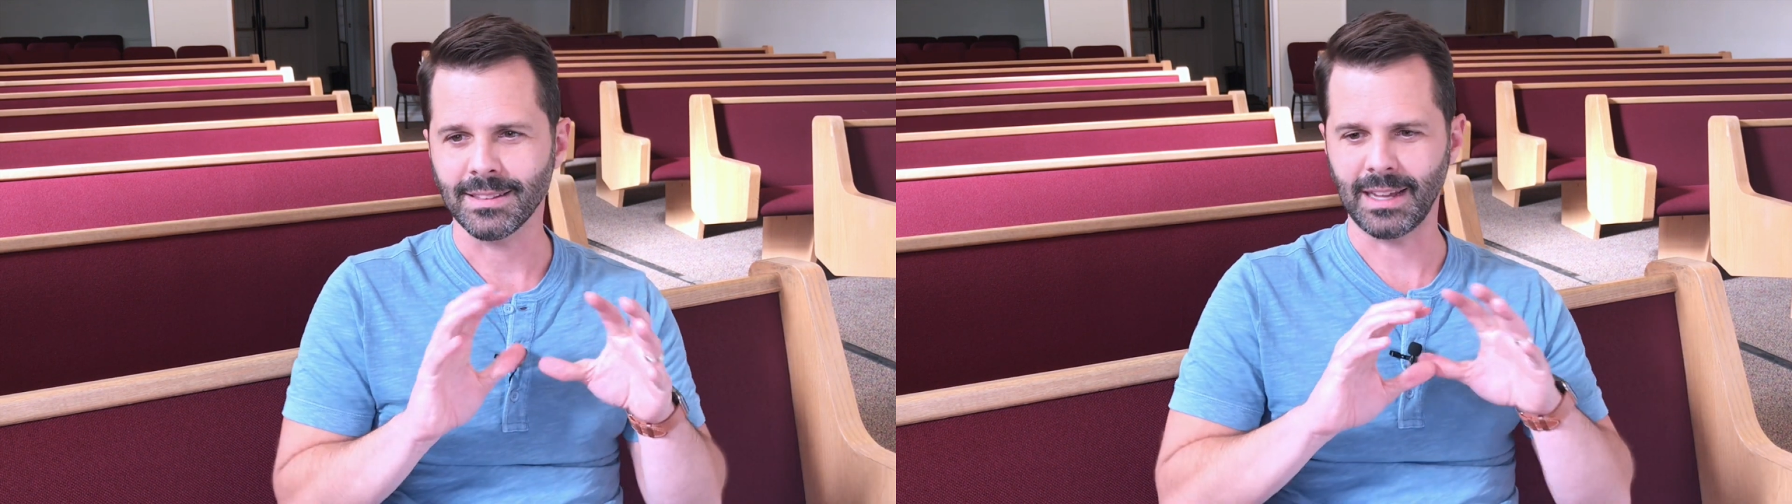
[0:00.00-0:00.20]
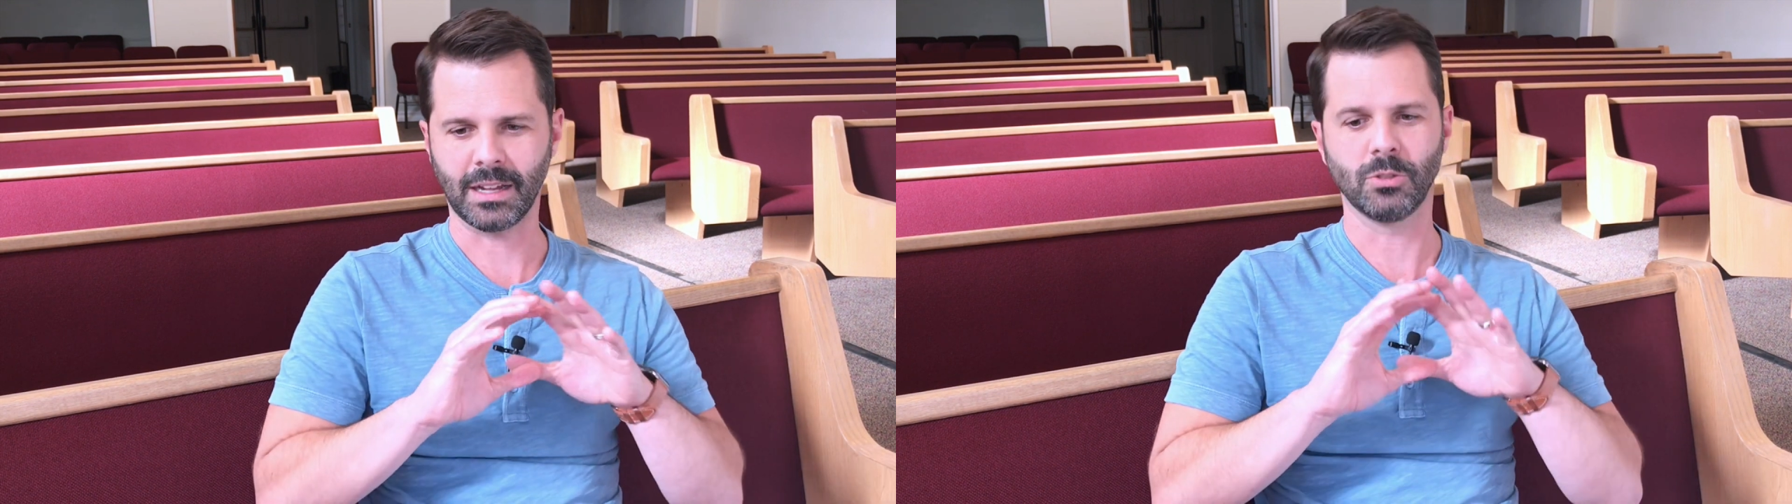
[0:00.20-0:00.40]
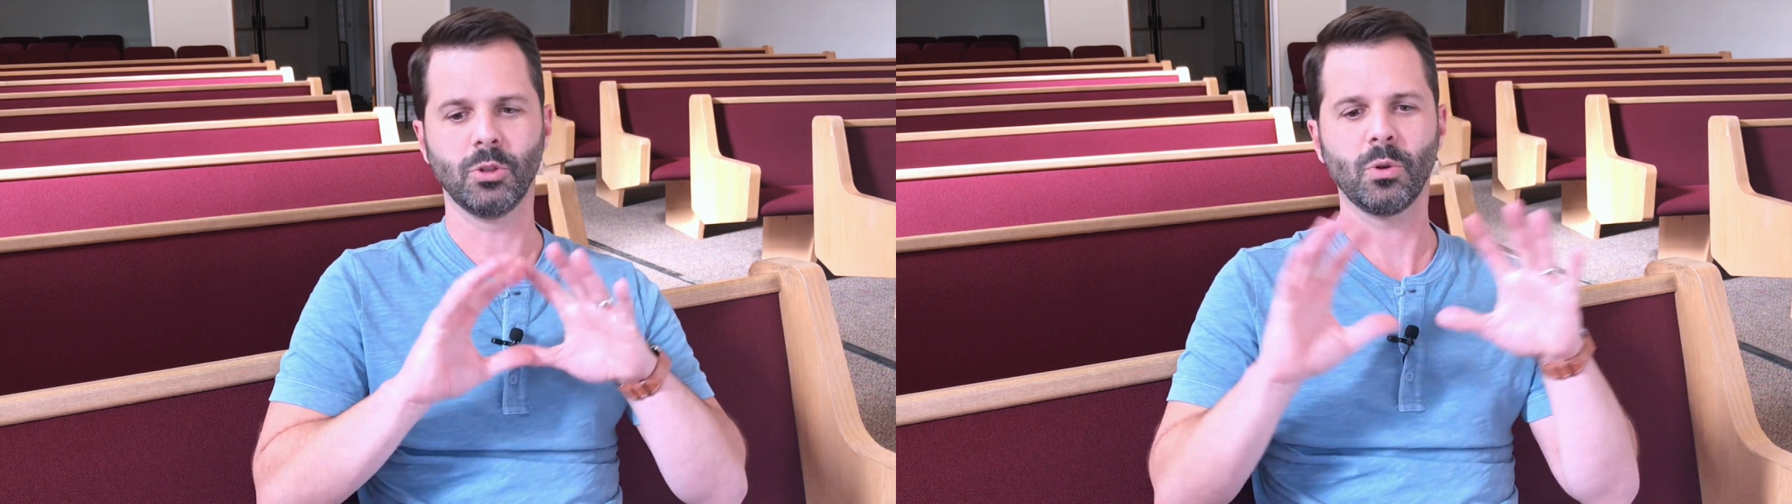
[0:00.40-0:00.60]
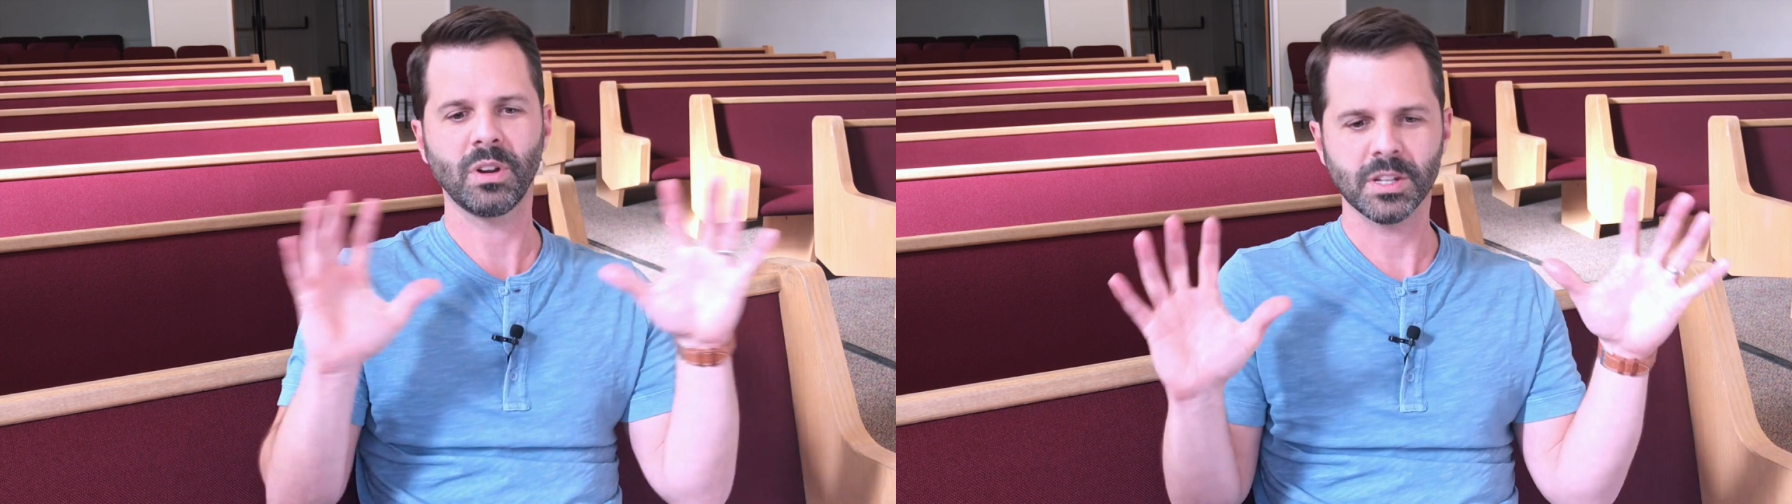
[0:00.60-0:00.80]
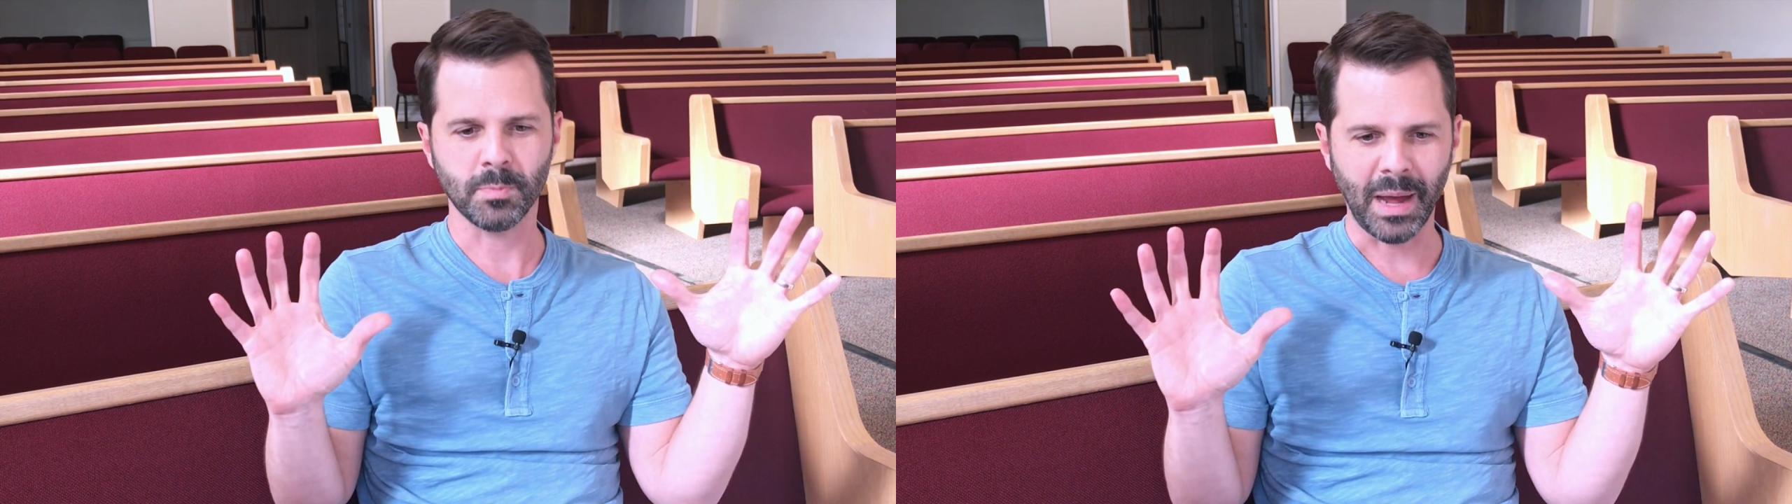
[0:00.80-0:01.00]
that
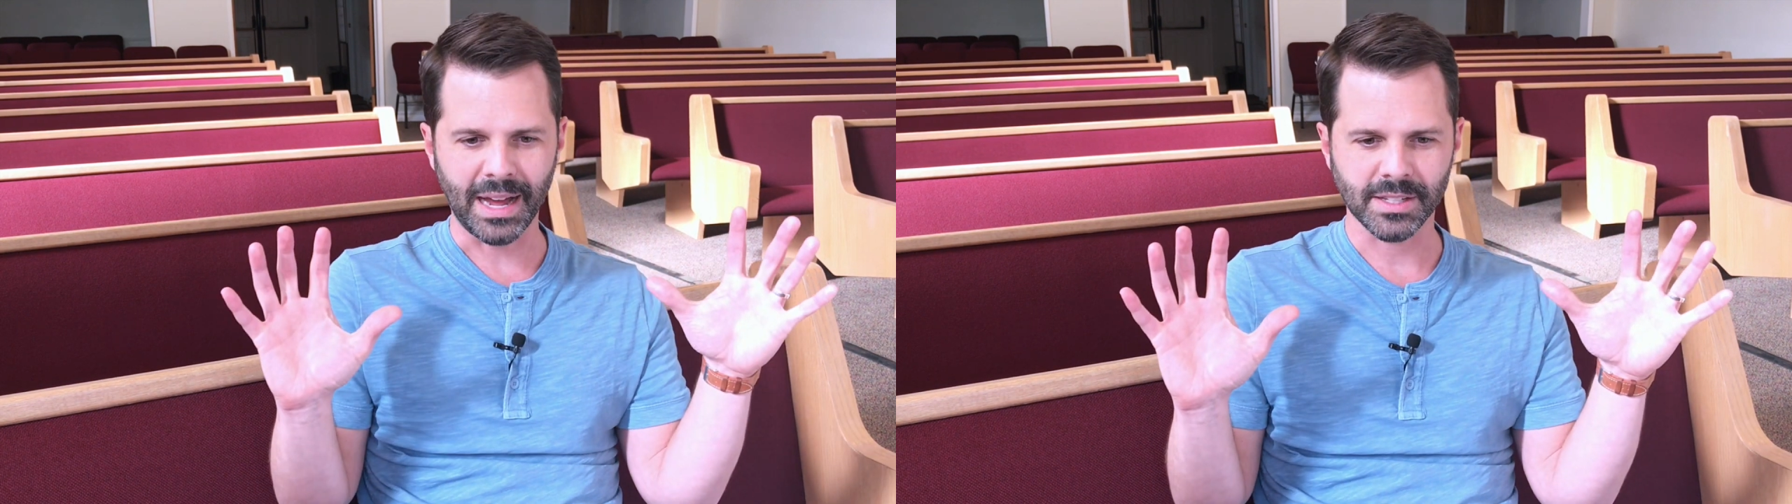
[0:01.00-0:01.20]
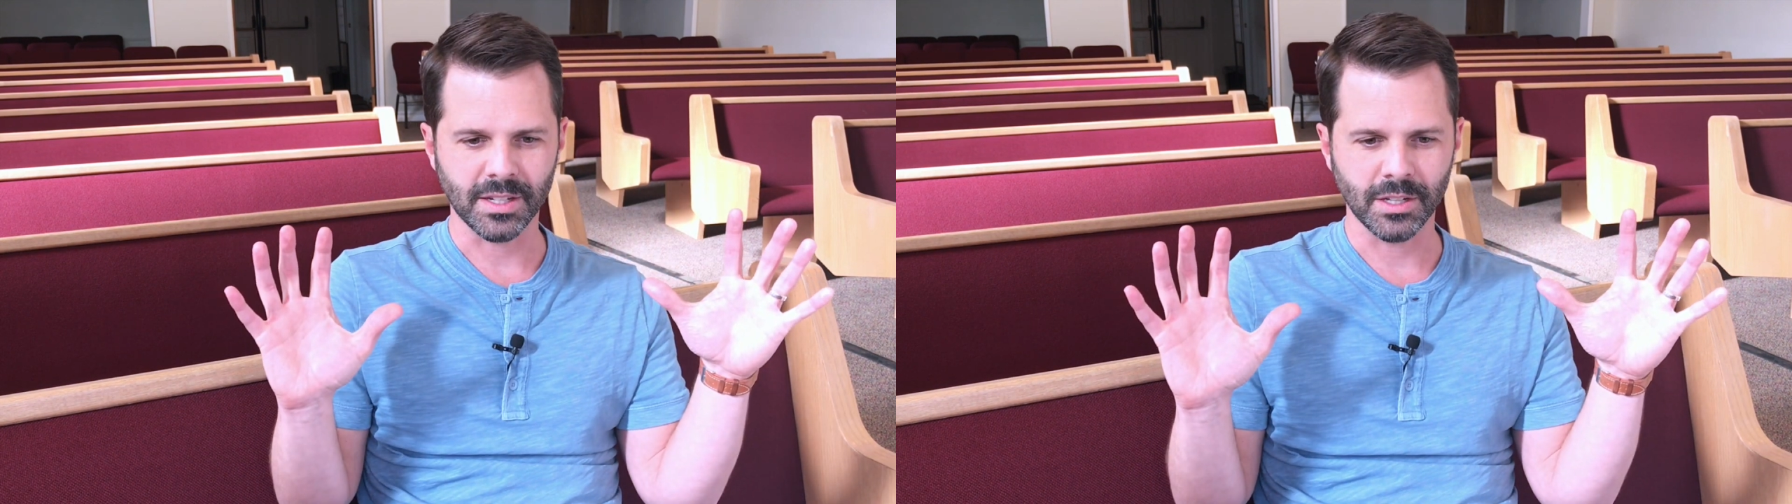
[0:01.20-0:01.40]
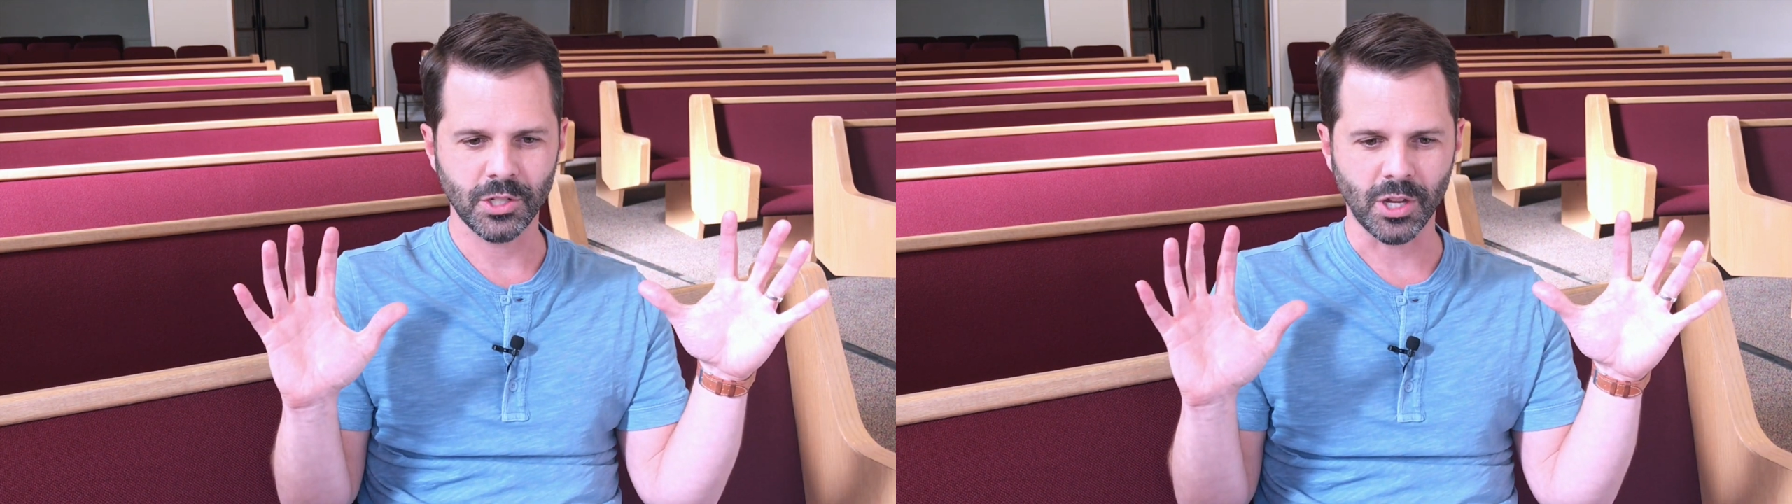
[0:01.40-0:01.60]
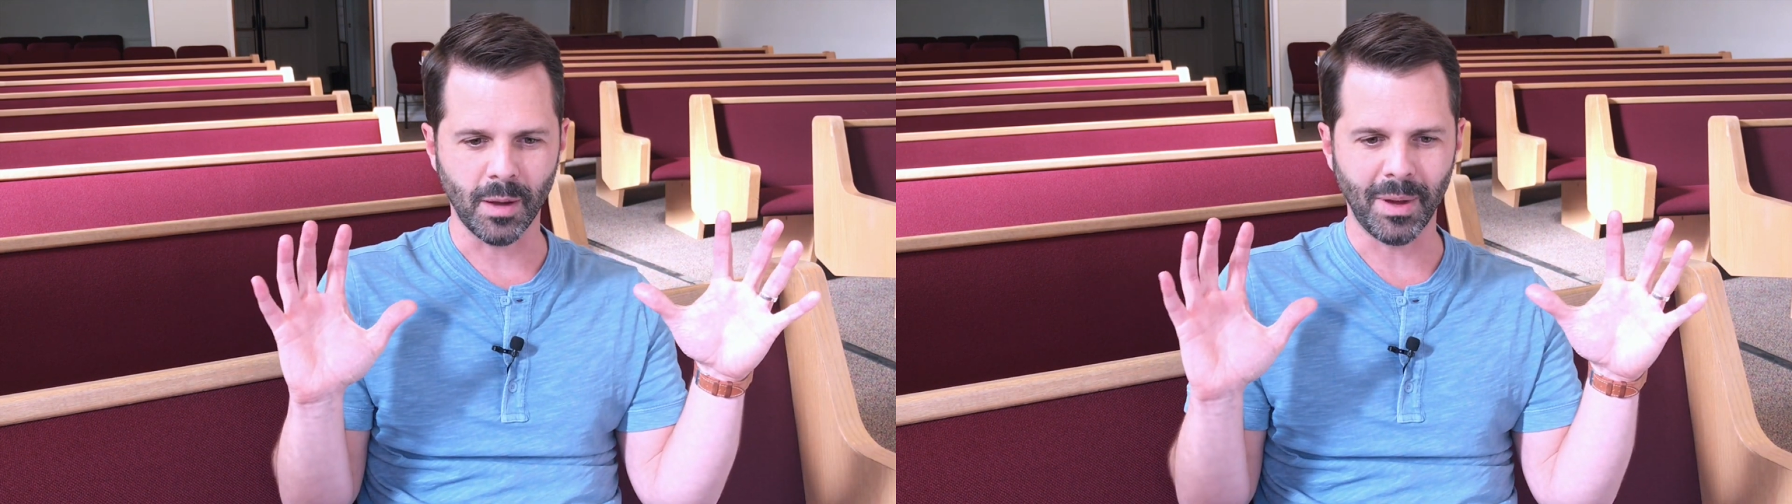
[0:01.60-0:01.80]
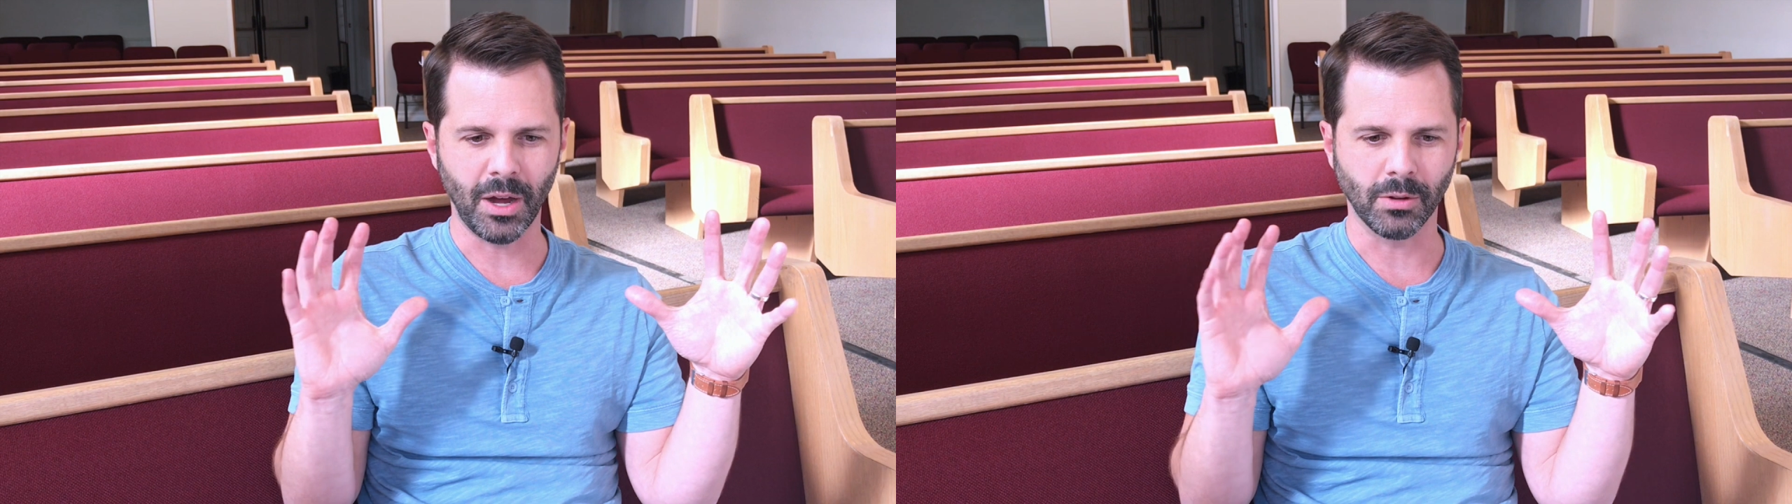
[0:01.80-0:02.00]
glorious passage
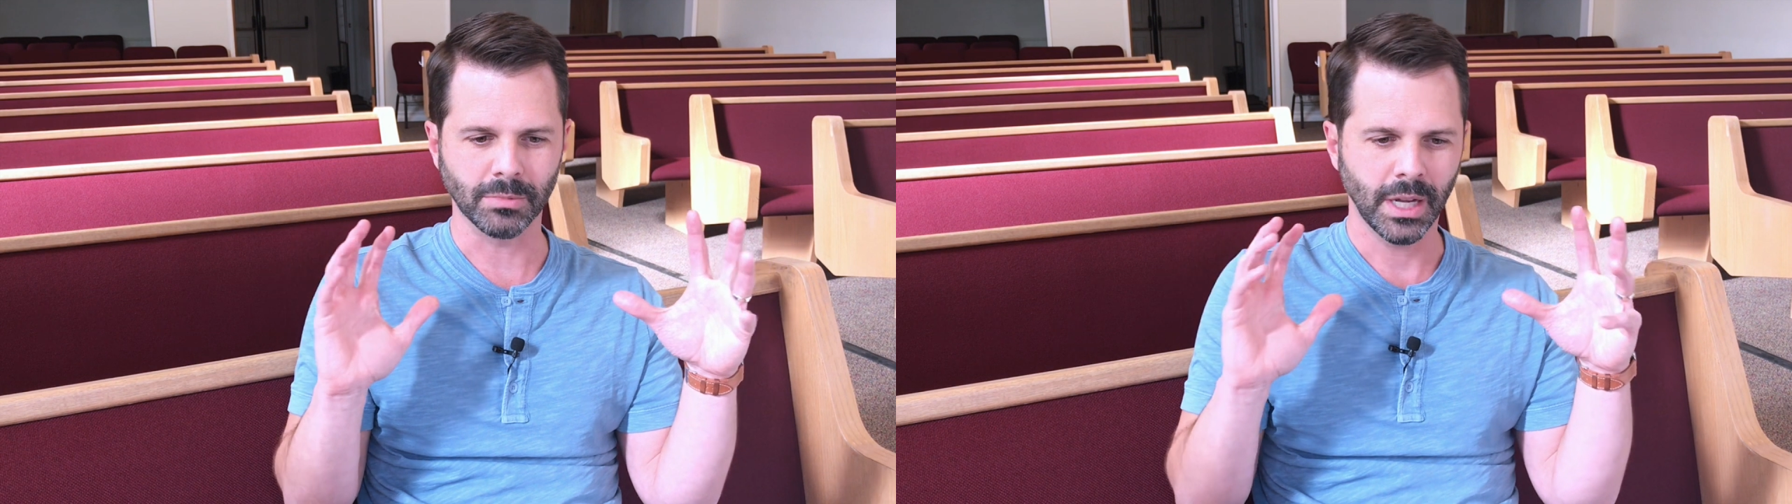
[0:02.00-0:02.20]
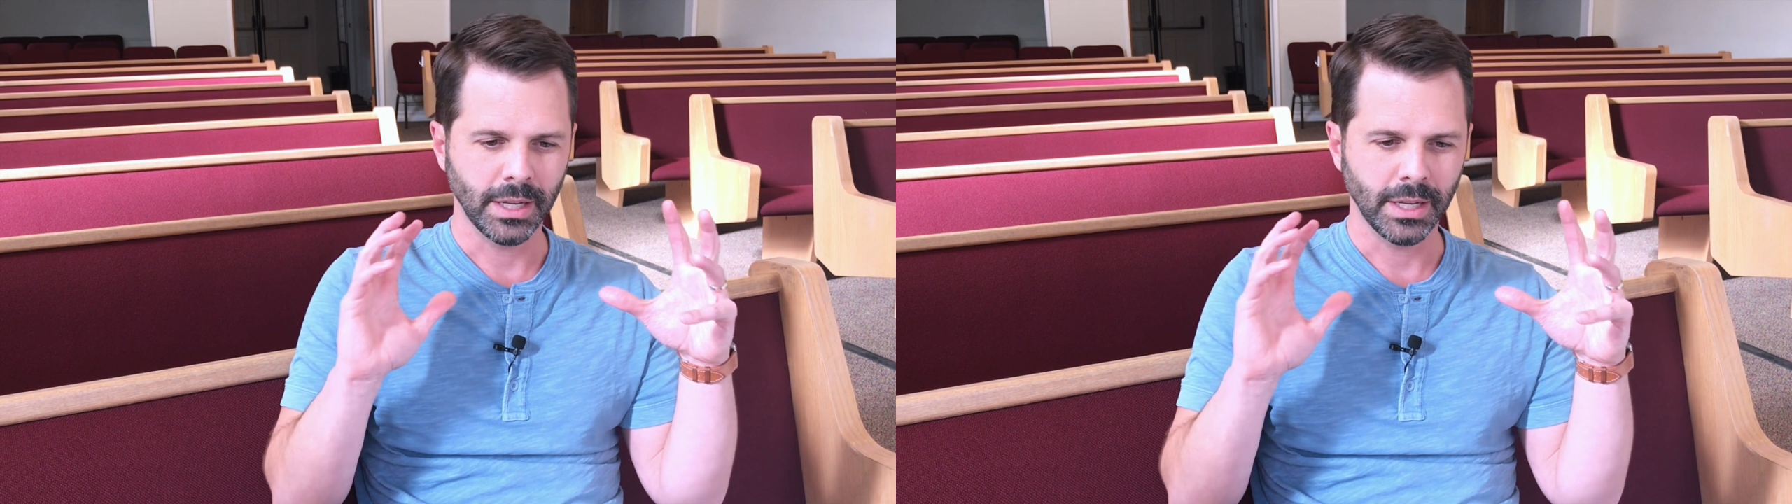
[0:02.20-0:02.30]
about